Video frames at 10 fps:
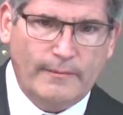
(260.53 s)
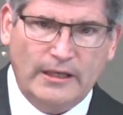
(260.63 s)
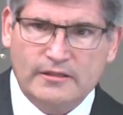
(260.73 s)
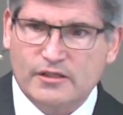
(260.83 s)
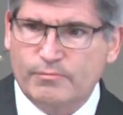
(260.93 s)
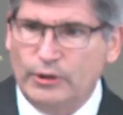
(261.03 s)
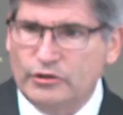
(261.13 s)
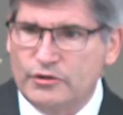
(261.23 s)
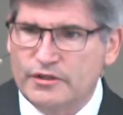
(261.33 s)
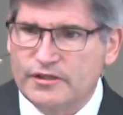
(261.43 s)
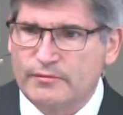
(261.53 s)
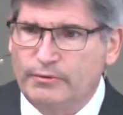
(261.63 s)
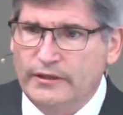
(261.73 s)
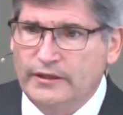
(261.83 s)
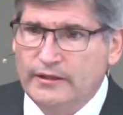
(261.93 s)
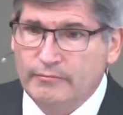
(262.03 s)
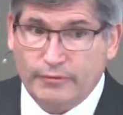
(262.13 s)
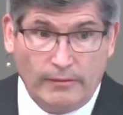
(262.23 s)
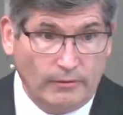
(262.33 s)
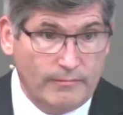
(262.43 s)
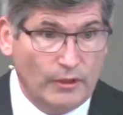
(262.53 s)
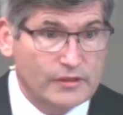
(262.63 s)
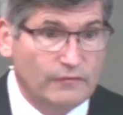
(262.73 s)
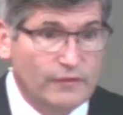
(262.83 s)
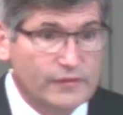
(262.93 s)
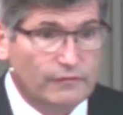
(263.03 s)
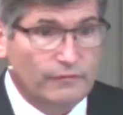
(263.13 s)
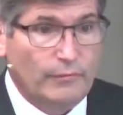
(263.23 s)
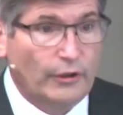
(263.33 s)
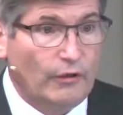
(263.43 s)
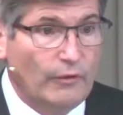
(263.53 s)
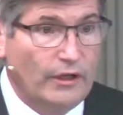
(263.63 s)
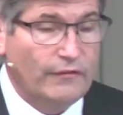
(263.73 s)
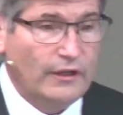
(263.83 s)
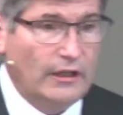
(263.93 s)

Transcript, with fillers: I mean, it's a spiritual discipline that probably most of us are familiar with.